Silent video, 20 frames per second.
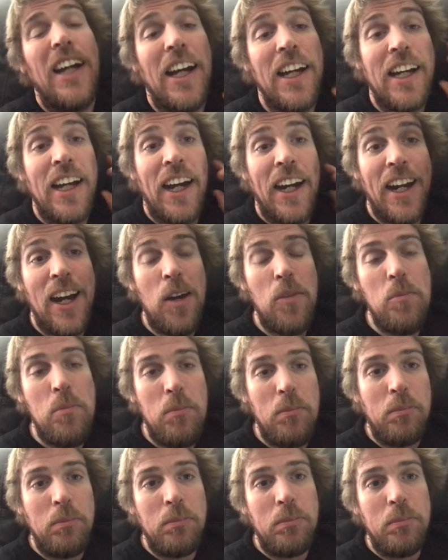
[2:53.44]
I got
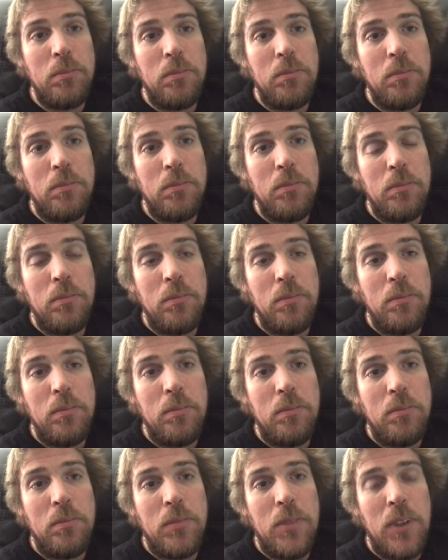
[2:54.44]
up
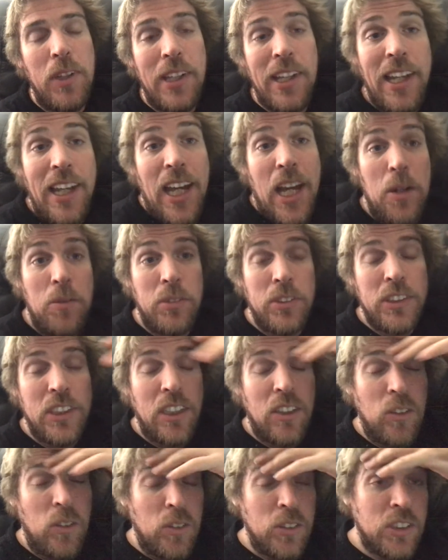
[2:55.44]
to the camp. I was
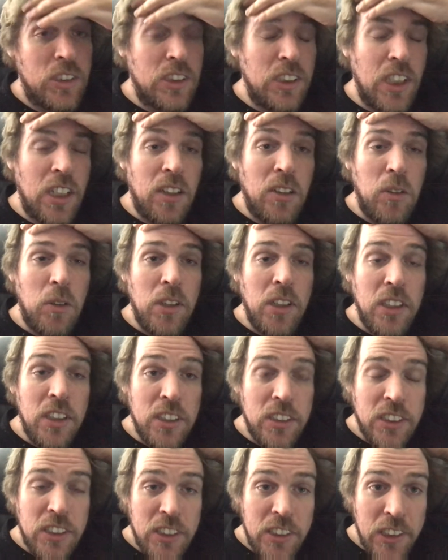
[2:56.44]
like, oh shit, I don't
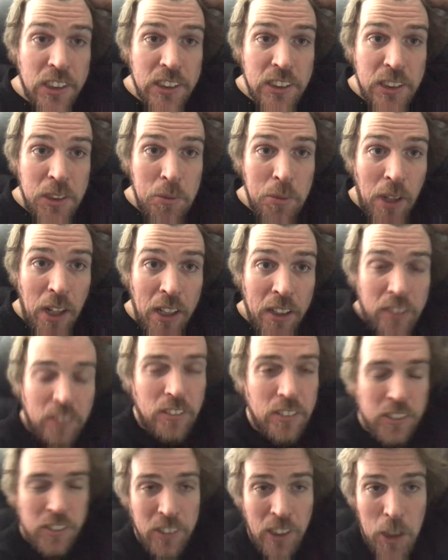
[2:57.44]
know, it's 60
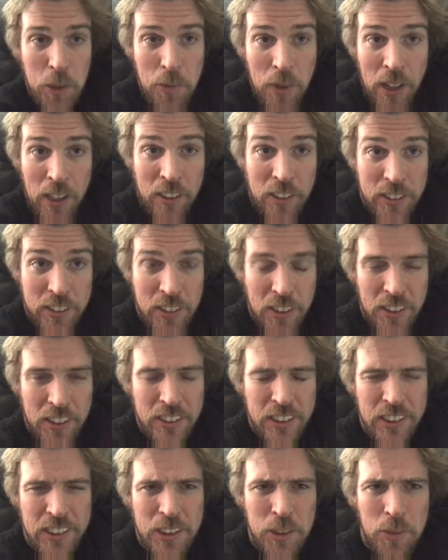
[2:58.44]
miles or 80 miles? I
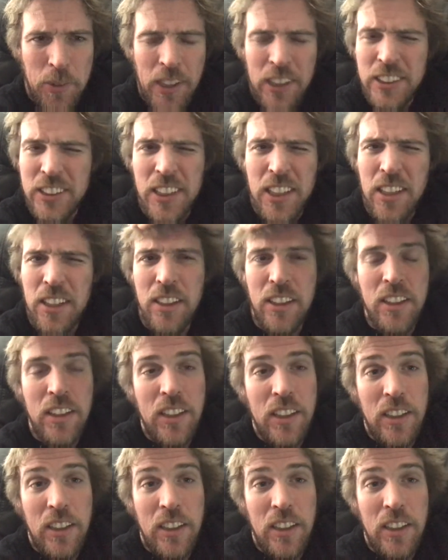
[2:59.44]
think 60 miles, I think.